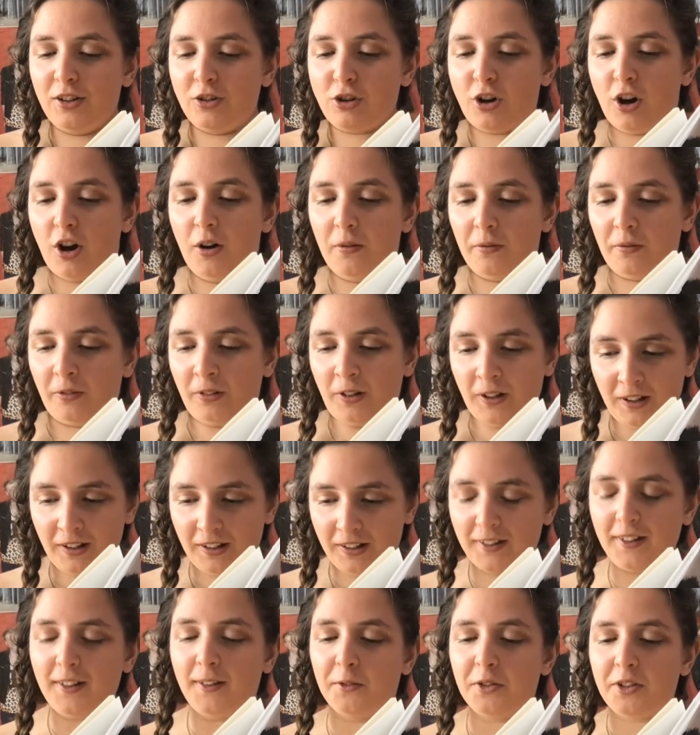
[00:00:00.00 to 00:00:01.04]
Tom
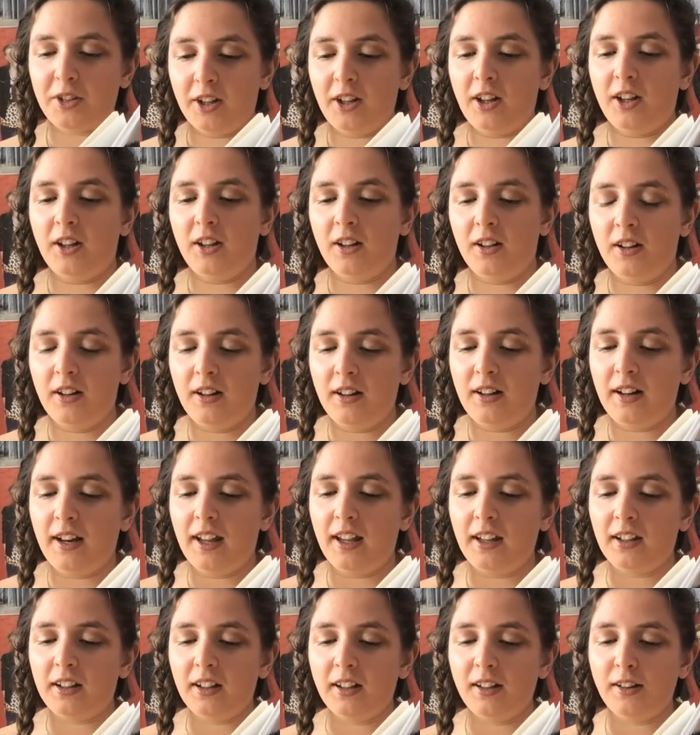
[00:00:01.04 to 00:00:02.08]
seemed to
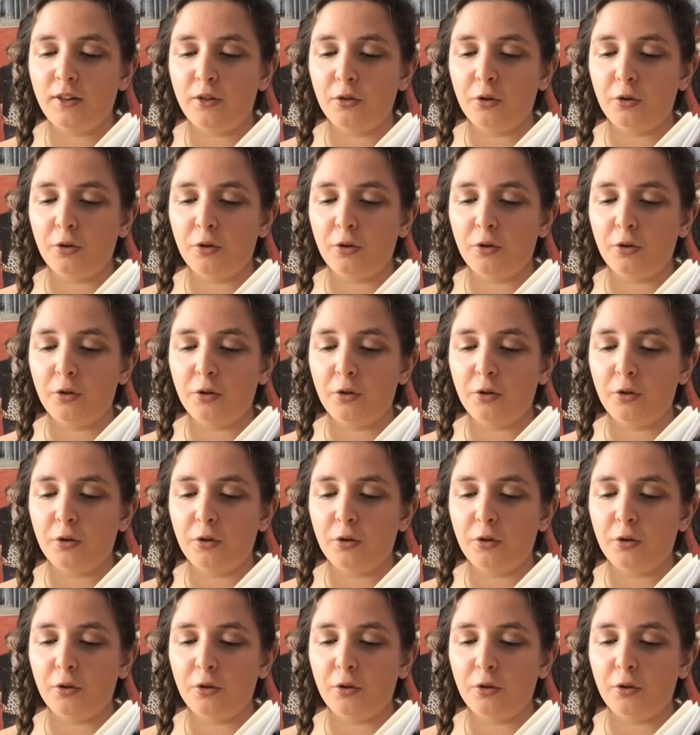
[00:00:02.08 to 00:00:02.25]
like it.